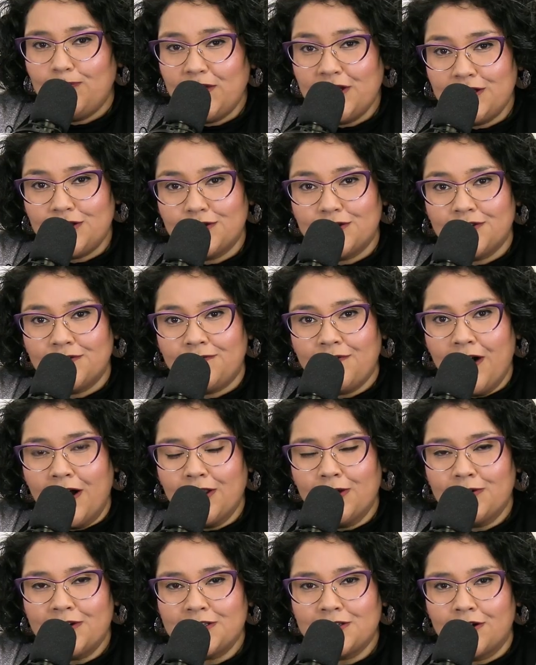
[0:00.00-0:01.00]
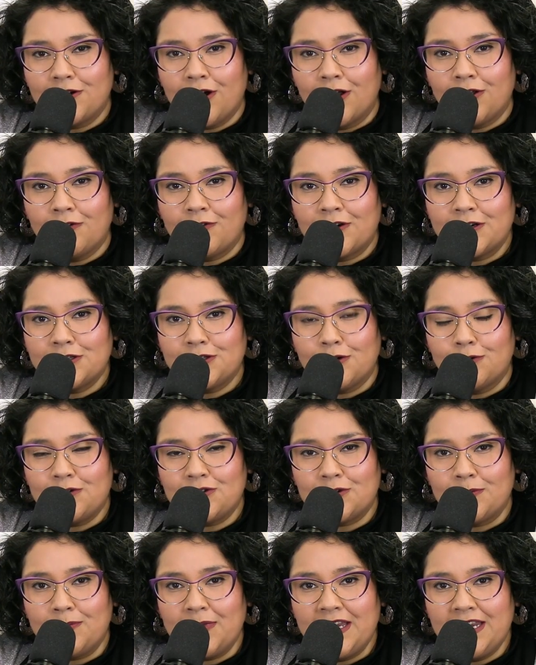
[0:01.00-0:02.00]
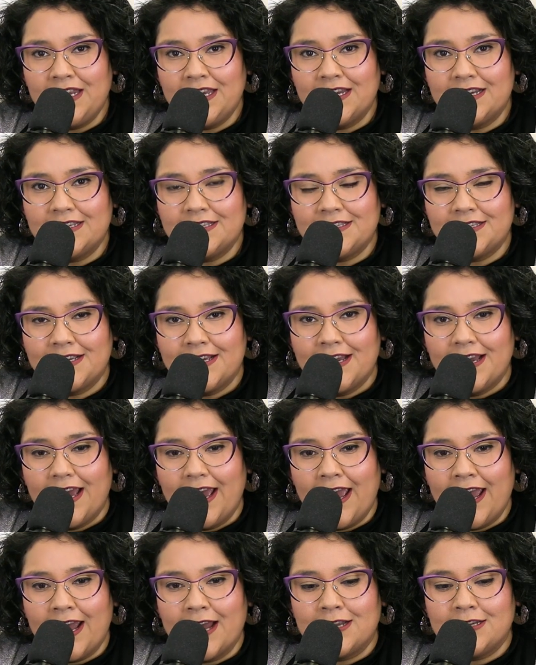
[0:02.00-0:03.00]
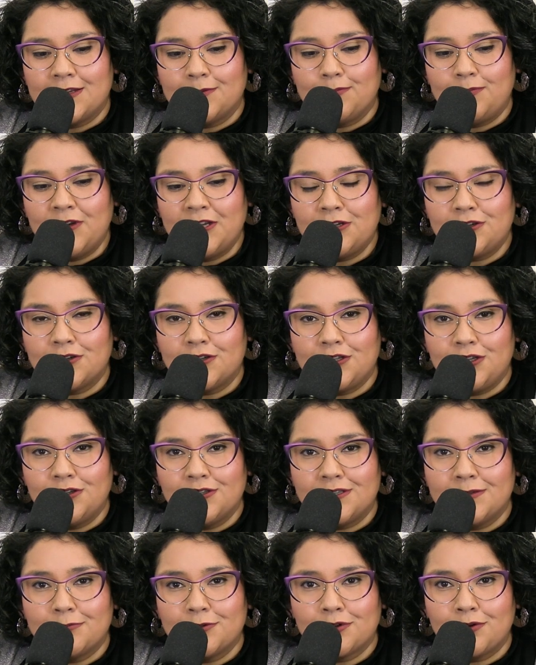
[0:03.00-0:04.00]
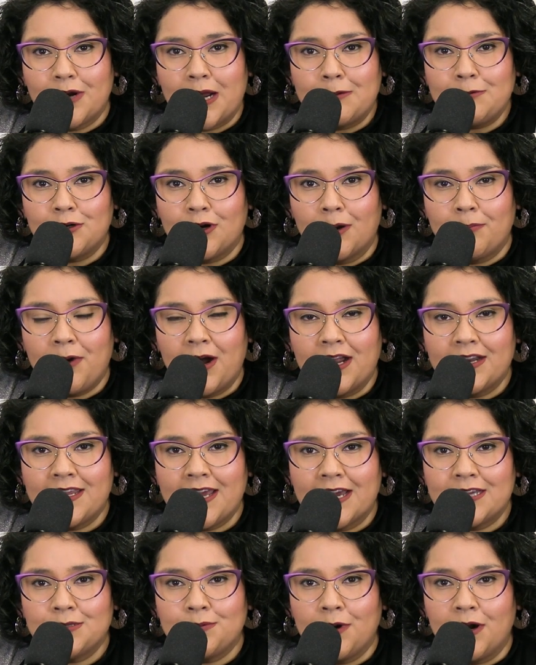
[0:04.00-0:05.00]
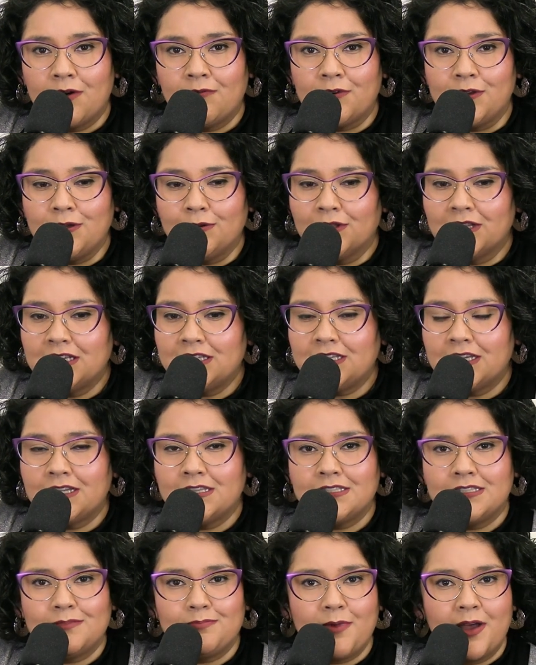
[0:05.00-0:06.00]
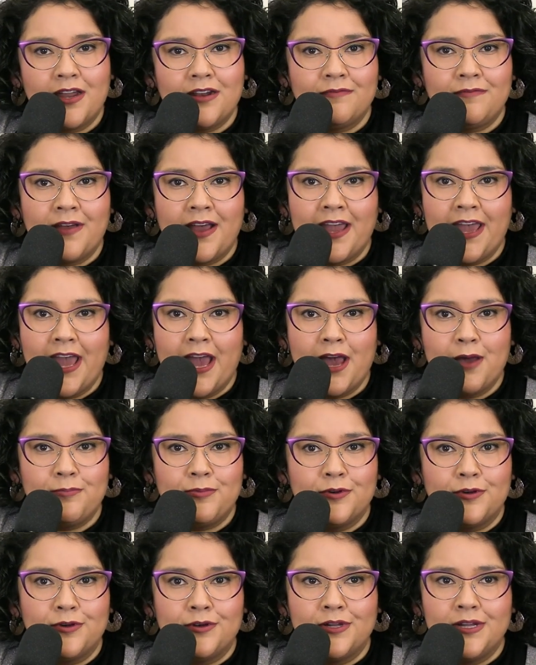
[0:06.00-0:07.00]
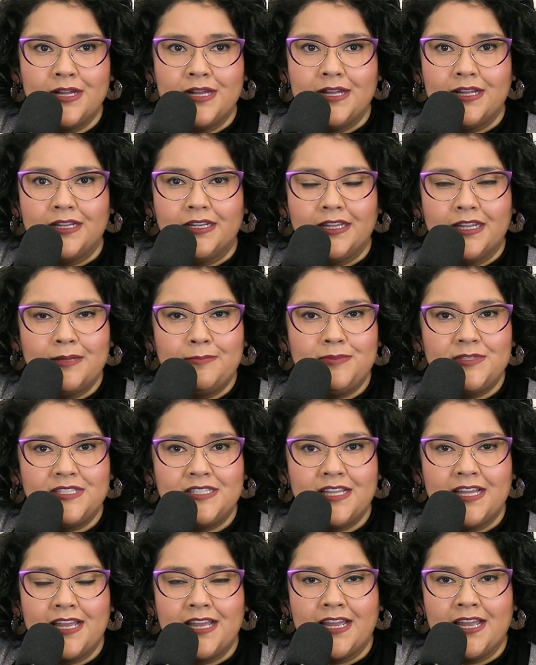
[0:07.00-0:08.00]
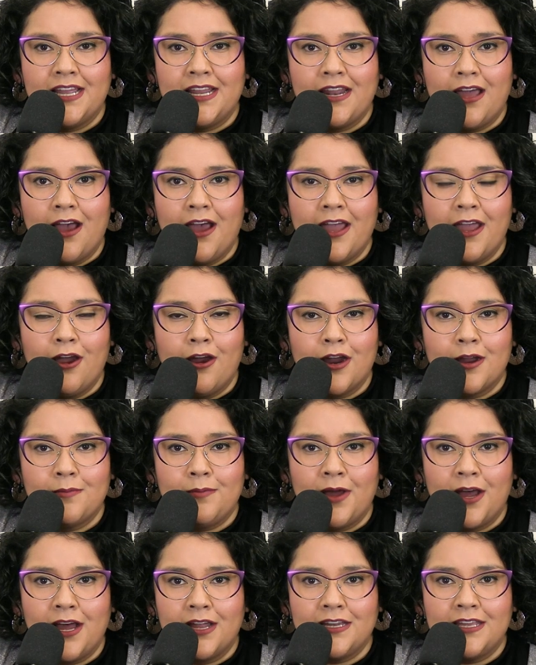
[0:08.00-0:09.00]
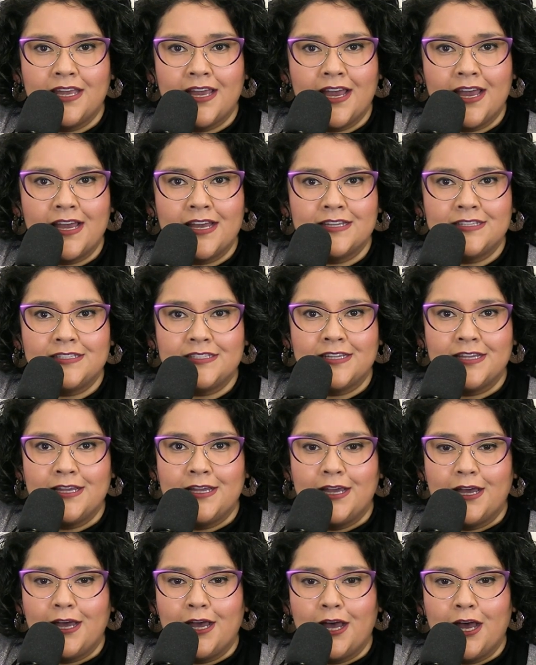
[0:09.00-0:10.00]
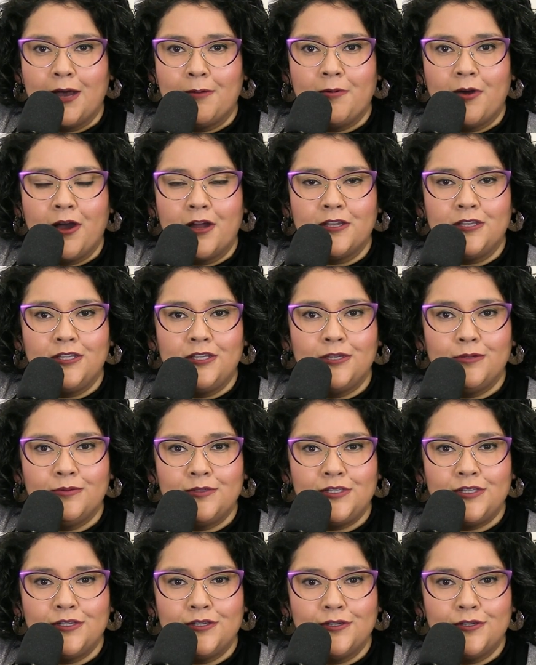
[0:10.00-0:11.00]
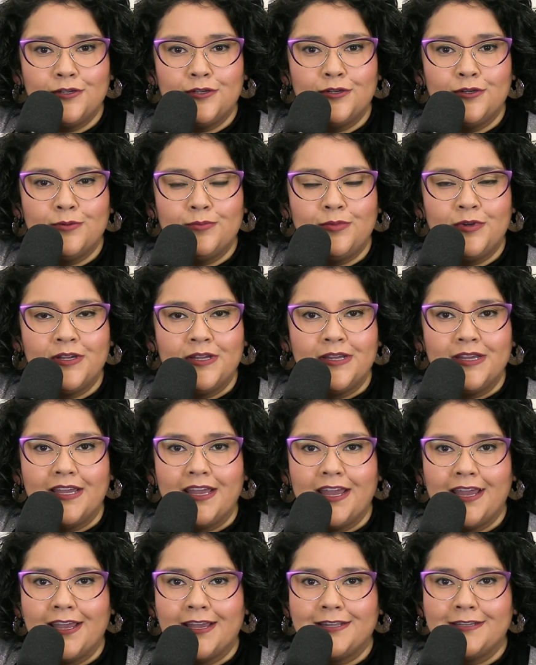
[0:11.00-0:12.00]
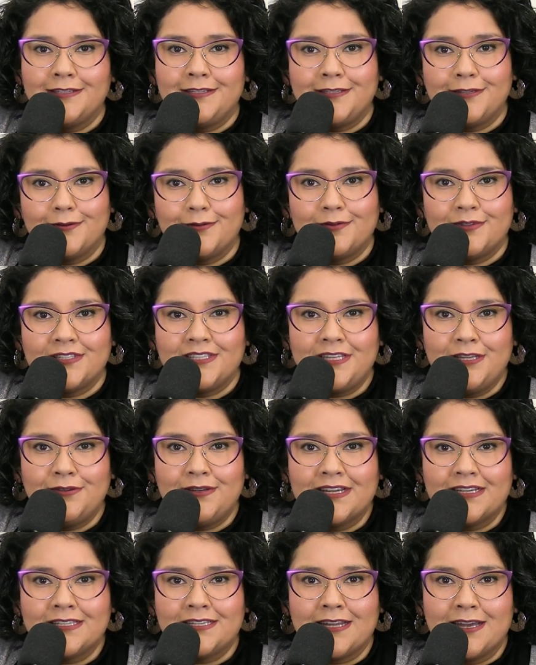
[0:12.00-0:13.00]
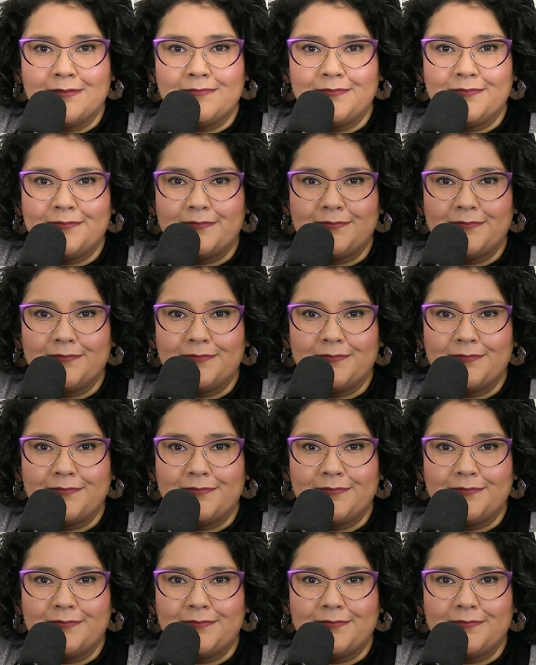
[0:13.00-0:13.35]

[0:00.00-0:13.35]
Be sure to follow us on all of our social medias, and be sure to subscribe to our podcast wherever you listen: Spotify, Apple, Libsyn, iHeart Podcasts, on YouTube, and we'll see you next time.